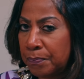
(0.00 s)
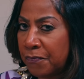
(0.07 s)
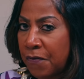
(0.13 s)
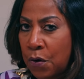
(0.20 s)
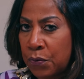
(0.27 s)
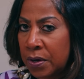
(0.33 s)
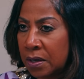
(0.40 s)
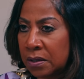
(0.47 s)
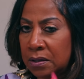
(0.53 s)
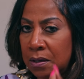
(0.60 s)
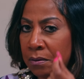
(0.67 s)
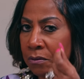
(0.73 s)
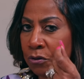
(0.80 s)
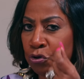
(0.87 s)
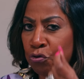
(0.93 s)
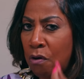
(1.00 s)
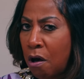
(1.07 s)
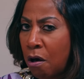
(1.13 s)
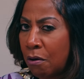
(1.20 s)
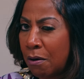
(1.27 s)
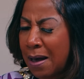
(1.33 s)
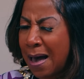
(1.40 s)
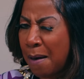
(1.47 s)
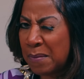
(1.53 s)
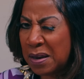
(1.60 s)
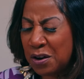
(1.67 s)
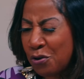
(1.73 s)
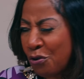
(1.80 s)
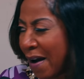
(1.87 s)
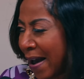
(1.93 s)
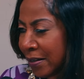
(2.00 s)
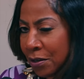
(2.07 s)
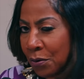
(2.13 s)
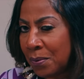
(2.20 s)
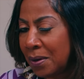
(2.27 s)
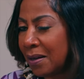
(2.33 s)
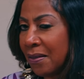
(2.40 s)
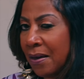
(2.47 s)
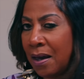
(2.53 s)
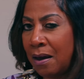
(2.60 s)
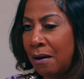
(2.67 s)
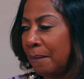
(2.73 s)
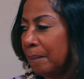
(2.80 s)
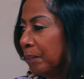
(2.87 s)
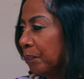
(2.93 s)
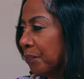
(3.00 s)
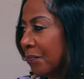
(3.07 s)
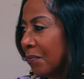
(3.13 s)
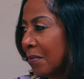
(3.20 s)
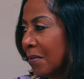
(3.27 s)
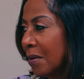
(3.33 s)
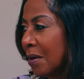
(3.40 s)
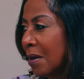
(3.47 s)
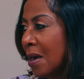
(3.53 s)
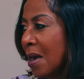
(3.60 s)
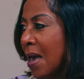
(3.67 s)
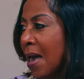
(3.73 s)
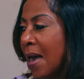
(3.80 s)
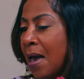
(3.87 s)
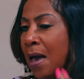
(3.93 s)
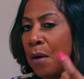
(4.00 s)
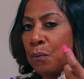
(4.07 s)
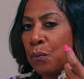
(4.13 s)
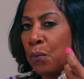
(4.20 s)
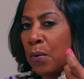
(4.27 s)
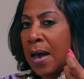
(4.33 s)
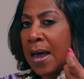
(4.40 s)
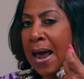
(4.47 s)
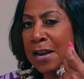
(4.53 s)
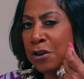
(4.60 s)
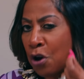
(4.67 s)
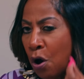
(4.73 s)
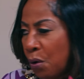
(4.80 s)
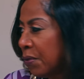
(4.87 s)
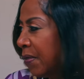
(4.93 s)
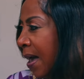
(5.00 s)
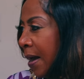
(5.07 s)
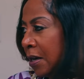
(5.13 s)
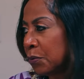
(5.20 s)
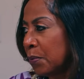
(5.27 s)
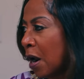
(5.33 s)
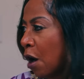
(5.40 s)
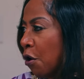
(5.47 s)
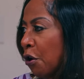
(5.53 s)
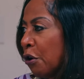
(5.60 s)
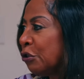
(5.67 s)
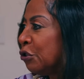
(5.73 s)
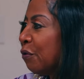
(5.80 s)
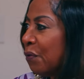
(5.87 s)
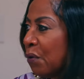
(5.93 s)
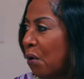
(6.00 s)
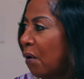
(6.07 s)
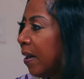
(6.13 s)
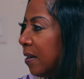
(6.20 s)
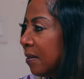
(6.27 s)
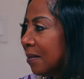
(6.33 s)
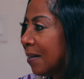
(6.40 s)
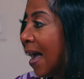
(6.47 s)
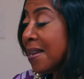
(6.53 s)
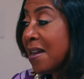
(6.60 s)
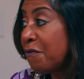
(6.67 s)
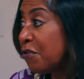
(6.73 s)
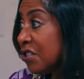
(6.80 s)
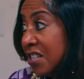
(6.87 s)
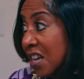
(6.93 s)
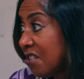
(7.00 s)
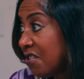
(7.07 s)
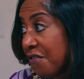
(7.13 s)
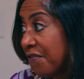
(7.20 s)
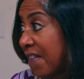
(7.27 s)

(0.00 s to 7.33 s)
focus and draw how many cracks are really there. And I know that because when I heard your voice, I'd never seen your